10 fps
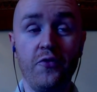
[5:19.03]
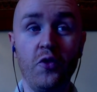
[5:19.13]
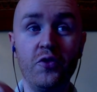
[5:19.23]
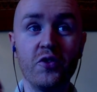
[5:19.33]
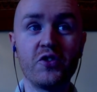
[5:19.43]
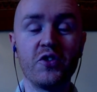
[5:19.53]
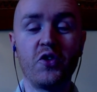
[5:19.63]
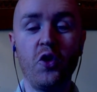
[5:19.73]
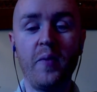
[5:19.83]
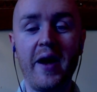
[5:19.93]
fun doesn't
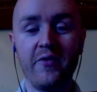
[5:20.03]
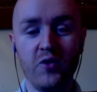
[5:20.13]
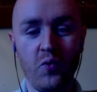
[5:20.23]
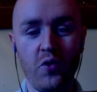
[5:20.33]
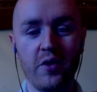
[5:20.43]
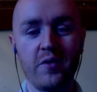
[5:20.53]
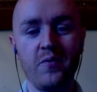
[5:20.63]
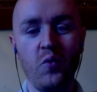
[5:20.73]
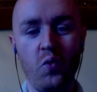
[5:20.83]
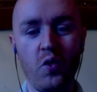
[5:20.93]
come after work.
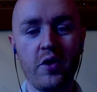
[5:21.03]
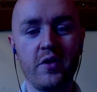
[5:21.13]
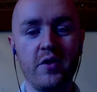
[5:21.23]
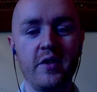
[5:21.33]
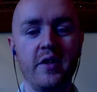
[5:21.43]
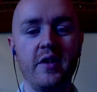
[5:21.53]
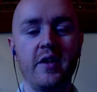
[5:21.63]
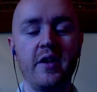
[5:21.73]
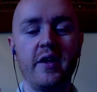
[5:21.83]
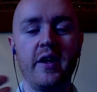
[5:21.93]
Work
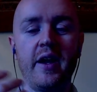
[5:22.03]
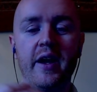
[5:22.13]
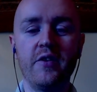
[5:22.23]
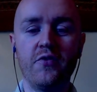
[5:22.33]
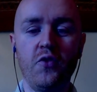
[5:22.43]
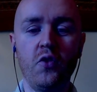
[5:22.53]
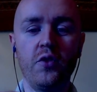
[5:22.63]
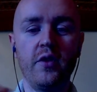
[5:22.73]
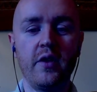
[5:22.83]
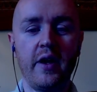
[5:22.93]
and
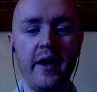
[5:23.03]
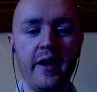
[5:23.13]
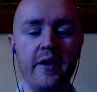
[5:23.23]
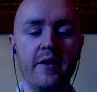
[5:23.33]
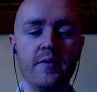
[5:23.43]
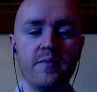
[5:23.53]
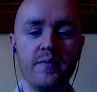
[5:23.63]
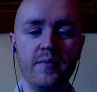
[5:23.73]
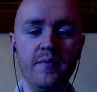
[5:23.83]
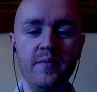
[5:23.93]
fun are
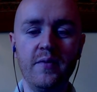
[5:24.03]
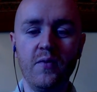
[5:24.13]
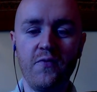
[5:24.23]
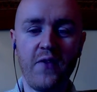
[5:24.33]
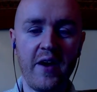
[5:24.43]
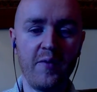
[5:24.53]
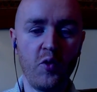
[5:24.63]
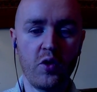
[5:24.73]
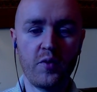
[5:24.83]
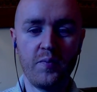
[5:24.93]
far
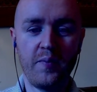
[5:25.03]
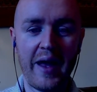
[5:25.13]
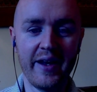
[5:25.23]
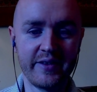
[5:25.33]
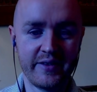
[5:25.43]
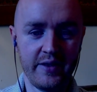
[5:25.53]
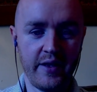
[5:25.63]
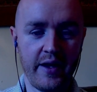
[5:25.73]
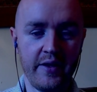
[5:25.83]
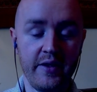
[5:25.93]
more balanced than
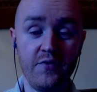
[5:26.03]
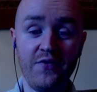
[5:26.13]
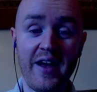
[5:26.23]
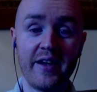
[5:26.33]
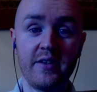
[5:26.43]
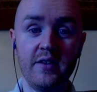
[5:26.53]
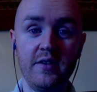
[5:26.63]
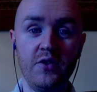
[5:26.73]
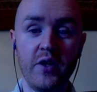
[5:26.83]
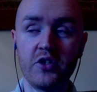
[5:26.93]
that. In fact,
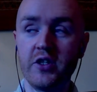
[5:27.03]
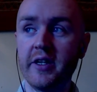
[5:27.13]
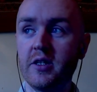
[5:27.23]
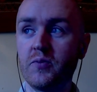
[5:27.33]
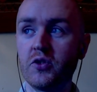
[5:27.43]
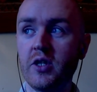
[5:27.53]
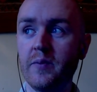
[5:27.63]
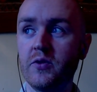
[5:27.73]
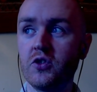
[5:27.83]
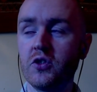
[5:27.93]
you actually get the
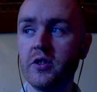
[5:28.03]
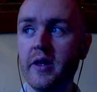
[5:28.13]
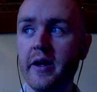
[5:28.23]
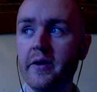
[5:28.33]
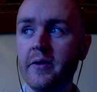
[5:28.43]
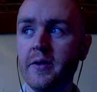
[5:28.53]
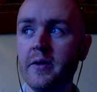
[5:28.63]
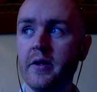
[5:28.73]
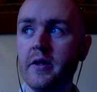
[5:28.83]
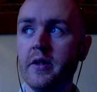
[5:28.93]
perception that
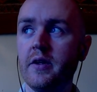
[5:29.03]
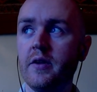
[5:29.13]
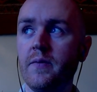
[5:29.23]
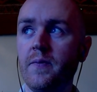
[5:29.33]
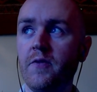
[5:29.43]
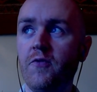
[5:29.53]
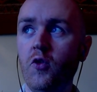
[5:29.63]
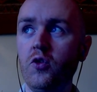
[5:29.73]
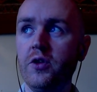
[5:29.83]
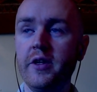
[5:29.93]

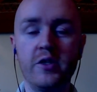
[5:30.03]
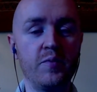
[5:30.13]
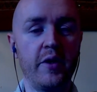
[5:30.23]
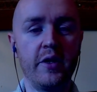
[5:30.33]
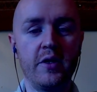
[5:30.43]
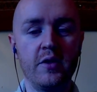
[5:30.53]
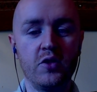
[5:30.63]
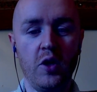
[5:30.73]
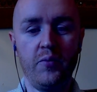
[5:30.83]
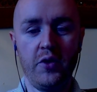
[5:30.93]
fun is my
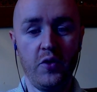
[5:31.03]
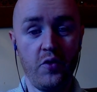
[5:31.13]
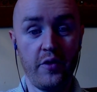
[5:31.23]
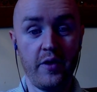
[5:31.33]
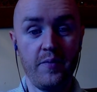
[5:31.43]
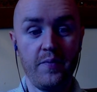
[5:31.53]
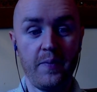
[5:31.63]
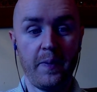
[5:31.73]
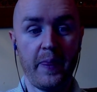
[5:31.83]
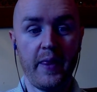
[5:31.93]
top priority.
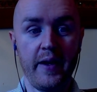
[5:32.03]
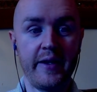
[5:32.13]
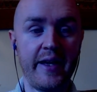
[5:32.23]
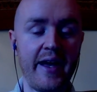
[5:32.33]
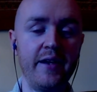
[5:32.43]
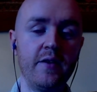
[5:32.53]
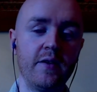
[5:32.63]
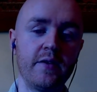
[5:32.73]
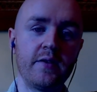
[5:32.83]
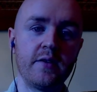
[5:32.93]
I
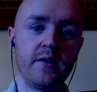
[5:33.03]
cannot